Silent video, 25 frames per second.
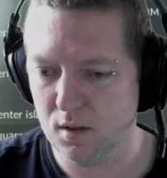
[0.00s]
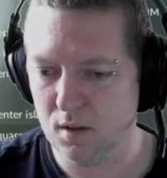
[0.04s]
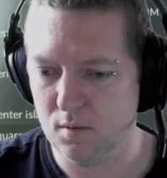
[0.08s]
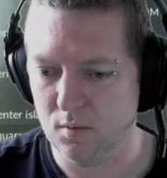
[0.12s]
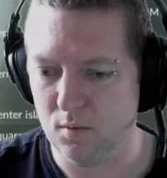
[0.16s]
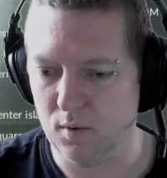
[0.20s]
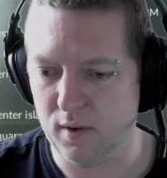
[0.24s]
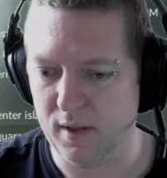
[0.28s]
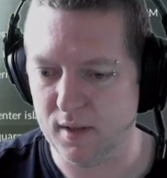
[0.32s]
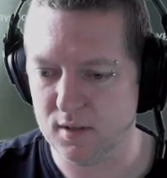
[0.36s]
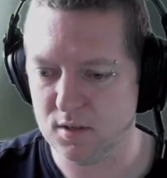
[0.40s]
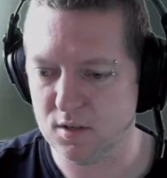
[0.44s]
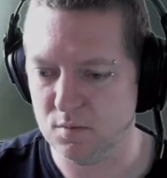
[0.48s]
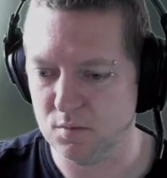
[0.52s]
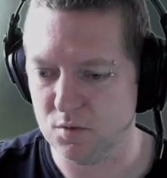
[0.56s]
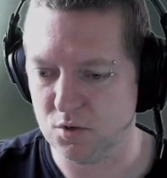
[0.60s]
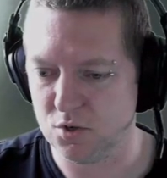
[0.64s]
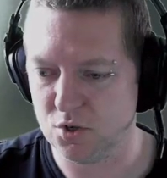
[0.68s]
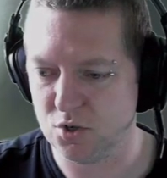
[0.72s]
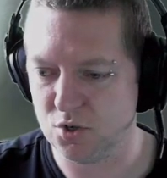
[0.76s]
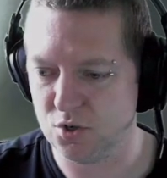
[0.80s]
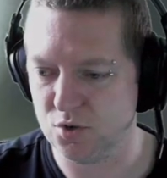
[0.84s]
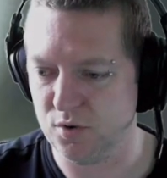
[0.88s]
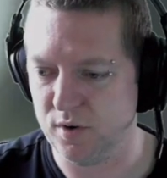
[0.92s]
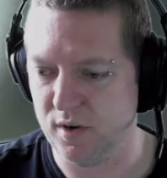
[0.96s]
We'll get some
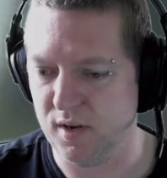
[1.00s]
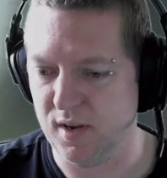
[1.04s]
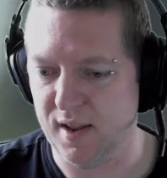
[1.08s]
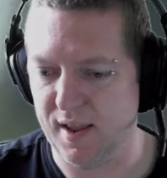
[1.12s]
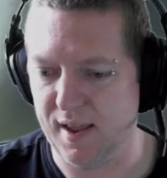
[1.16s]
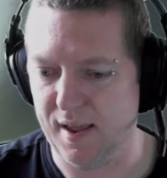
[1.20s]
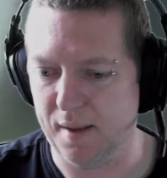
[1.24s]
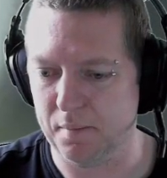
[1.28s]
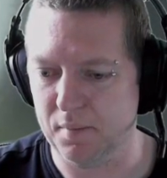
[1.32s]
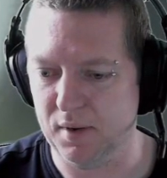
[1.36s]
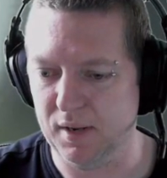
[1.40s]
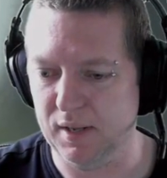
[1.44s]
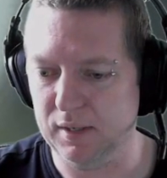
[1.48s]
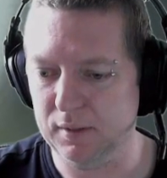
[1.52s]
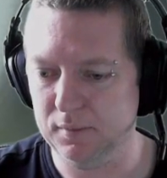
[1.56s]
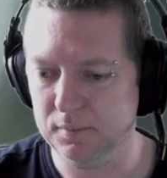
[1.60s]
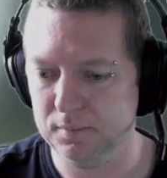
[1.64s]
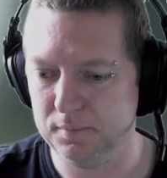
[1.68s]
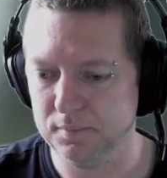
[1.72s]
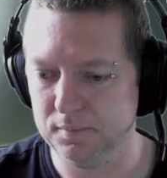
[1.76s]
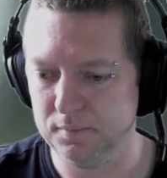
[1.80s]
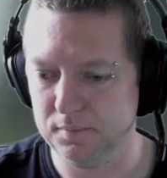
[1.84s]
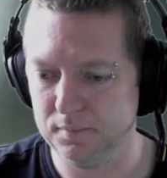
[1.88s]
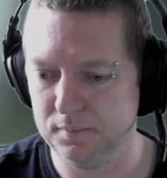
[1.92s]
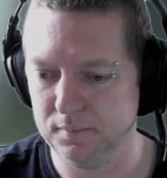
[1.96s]
street happening,
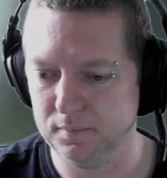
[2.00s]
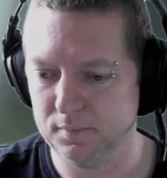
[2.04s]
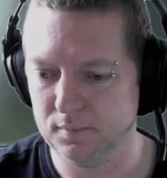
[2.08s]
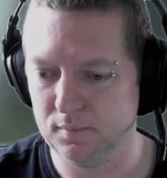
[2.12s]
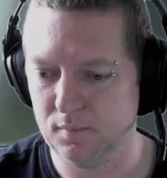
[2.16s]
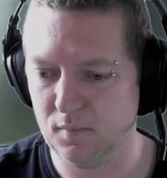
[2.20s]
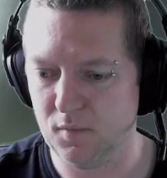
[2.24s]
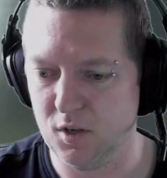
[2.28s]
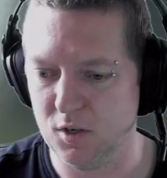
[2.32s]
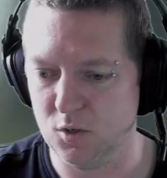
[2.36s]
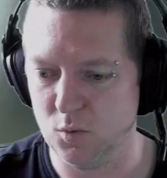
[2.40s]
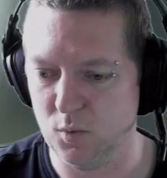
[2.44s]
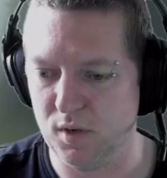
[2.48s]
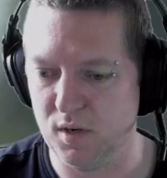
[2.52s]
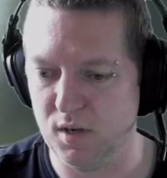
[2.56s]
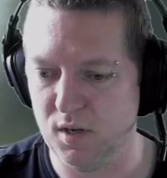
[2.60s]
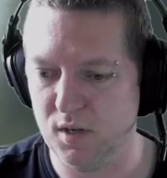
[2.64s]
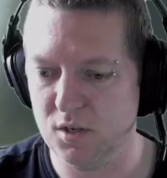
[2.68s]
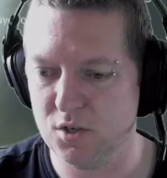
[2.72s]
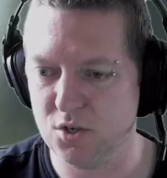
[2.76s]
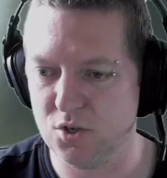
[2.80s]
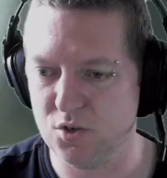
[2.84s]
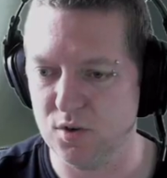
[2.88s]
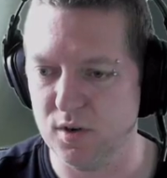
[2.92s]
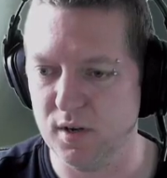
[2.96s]
because we
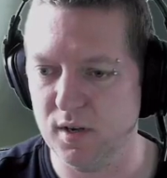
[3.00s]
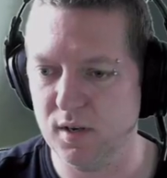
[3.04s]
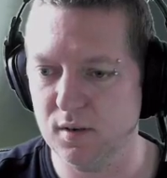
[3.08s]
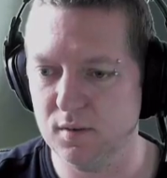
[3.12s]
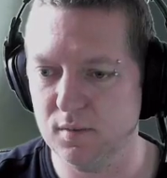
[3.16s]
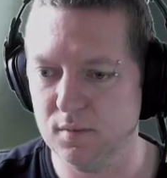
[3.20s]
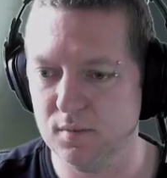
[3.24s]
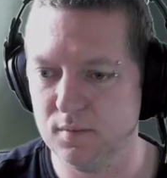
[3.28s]
need street.